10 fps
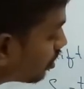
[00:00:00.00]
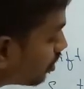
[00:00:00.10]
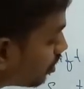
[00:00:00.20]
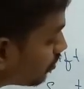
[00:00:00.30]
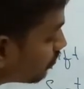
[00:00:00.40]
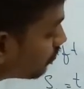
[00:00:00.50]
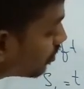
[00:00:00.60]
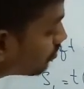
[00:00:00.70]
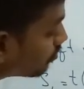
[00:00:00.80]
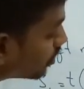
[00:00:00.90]
of
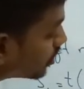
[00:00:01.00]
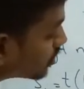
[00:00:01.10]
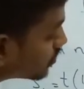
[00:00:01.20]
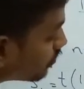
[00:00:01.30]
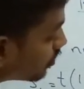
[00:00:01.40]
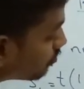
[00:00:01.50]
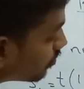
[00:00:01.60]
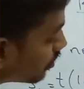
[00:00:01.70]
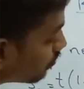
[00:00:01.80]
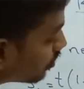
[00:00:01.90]
1 minus 1
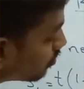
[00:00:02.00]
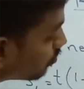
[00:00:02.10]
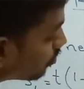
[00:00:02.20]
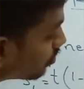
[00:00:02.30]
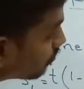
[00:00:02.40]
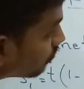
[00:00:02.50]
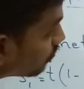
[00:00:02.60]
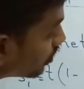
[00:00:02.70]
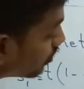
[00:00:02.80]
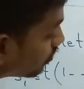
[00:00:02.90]
by
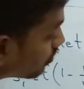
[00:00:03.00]
1.5.